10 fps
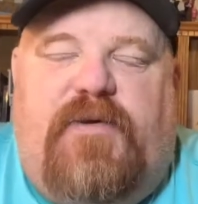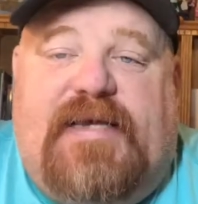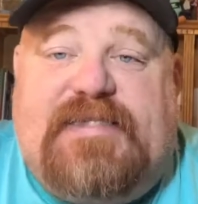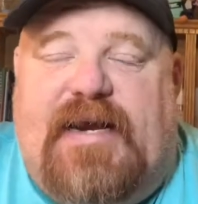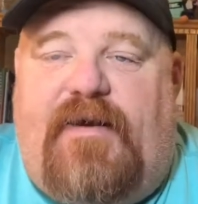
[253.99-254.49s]
I
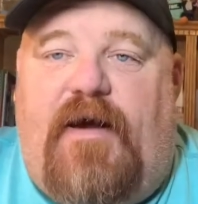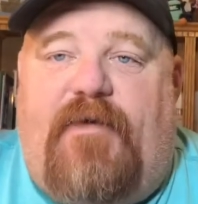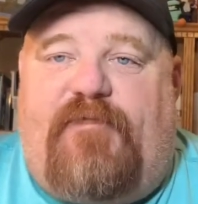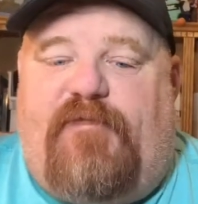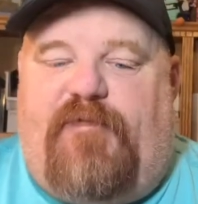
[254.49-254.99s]
sent out an
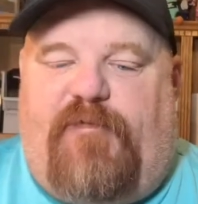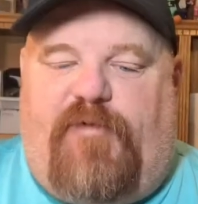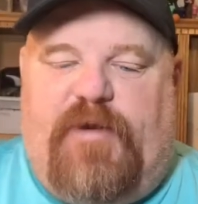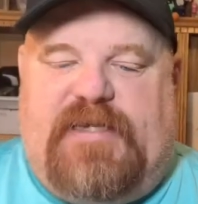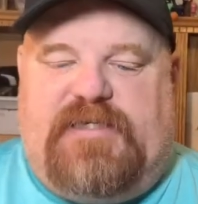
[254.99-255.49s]
offer for
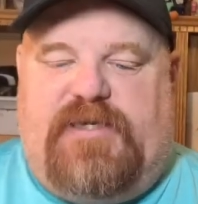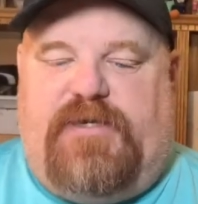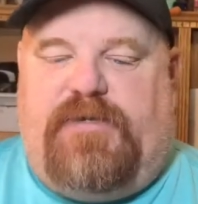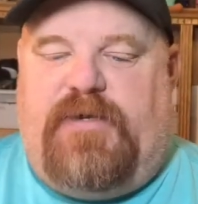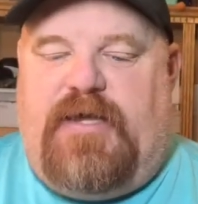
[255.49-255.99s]

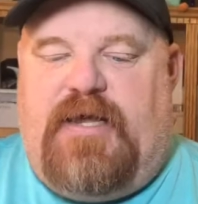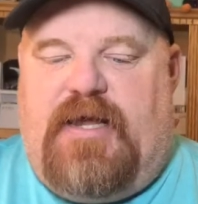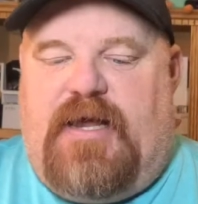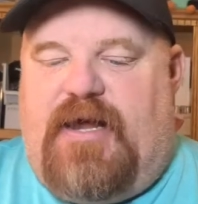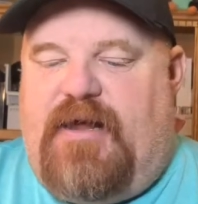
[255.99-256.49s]
42.
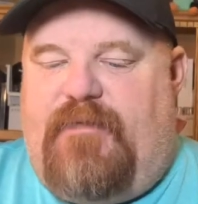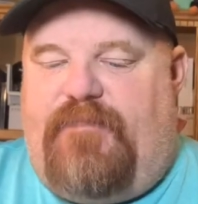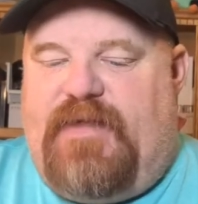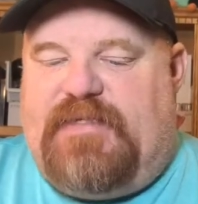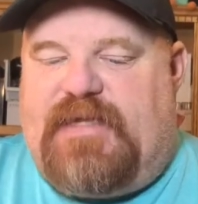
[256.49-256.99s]

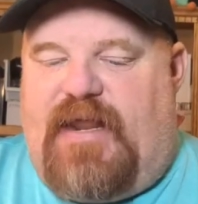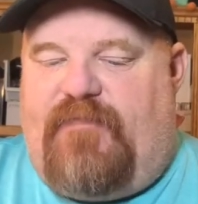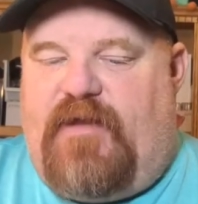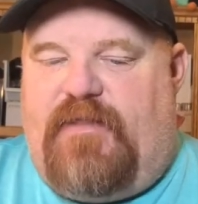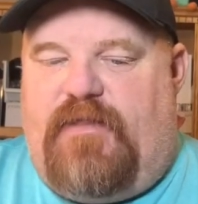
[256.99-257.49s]
It's kind of
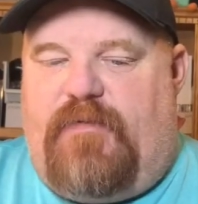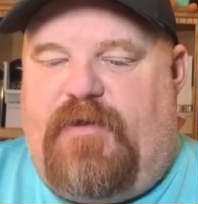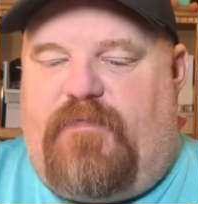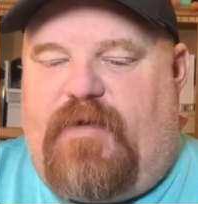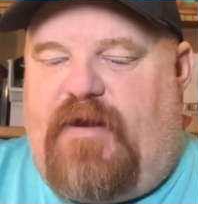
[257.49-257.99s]
a little
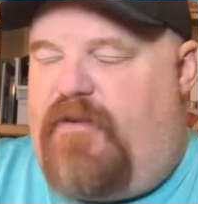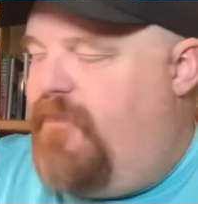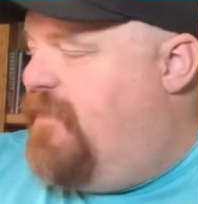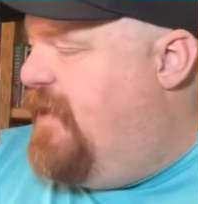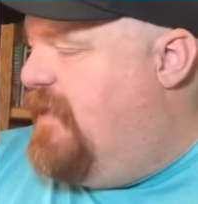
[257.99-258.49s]
bit rarer
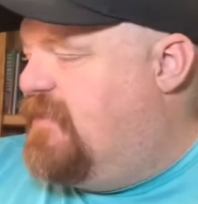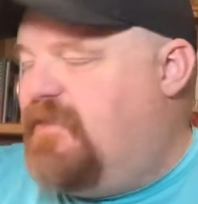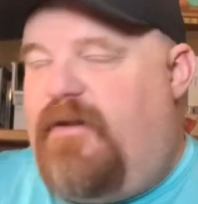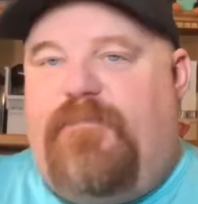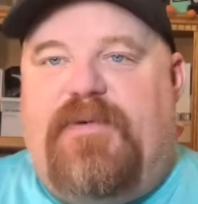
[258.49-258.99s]

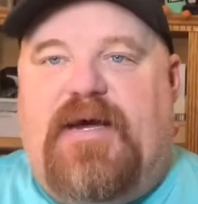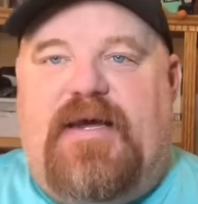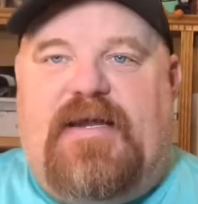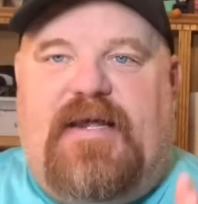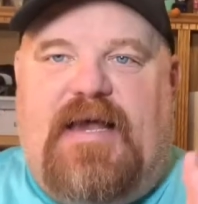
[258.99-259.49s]
piece,
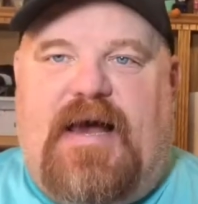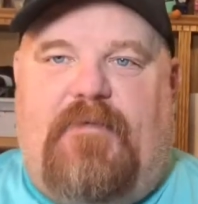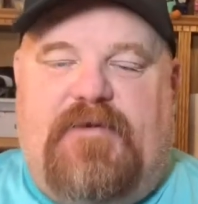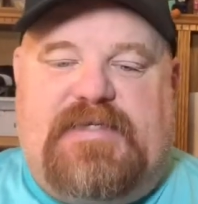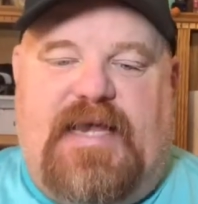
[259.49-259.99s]
but I
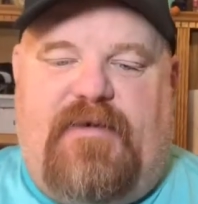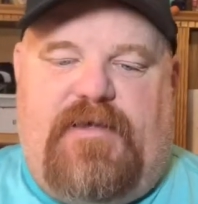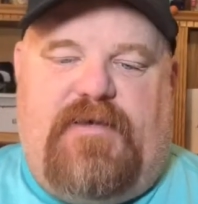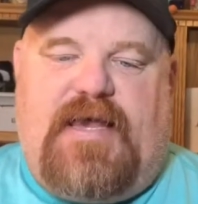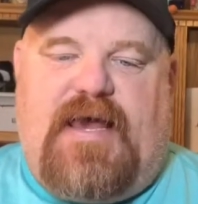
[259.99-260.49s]
will tell
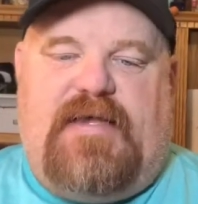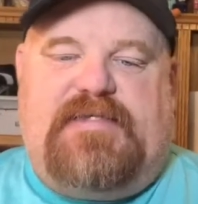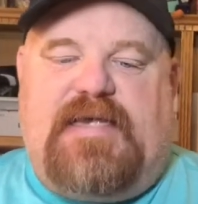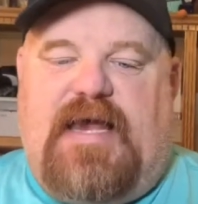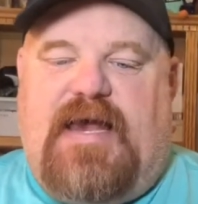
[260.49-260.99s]
you
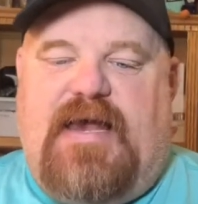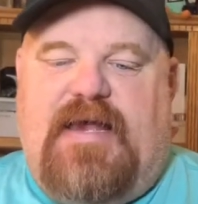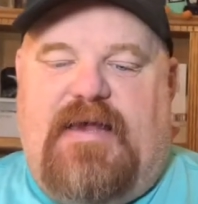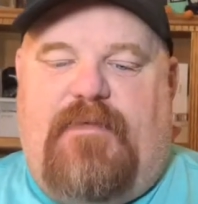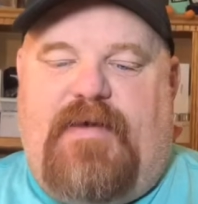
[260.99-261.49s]
guys, I
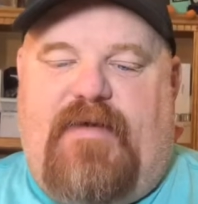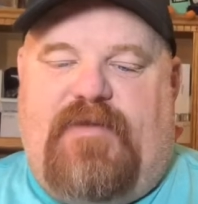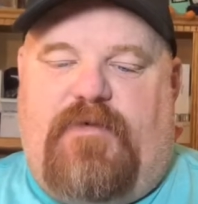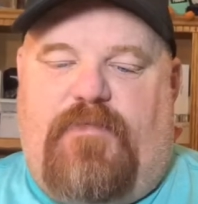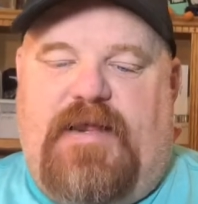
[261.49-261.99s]
am having
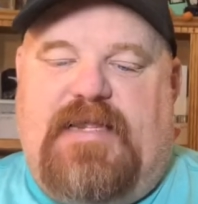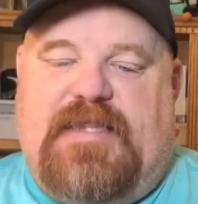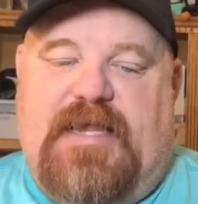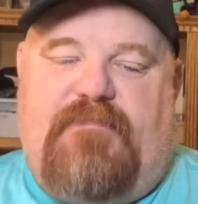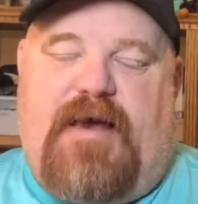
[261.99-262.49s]
to
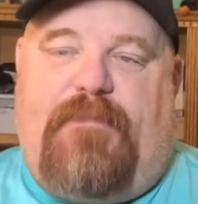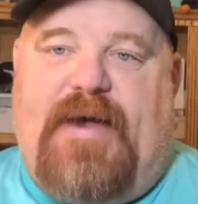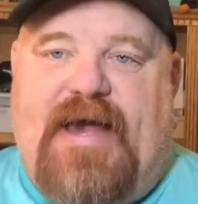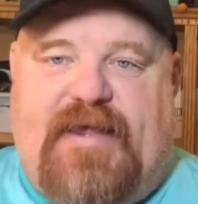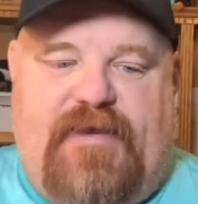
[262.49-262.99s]
rethink my
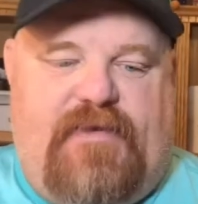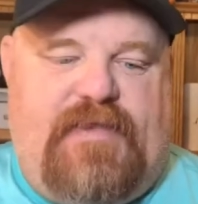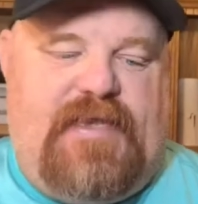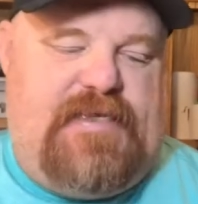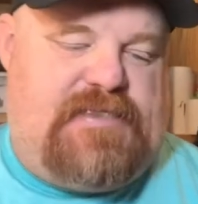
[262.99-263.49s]
packing on
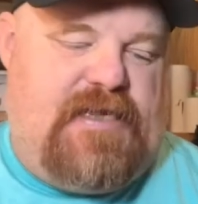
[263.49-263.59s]
these.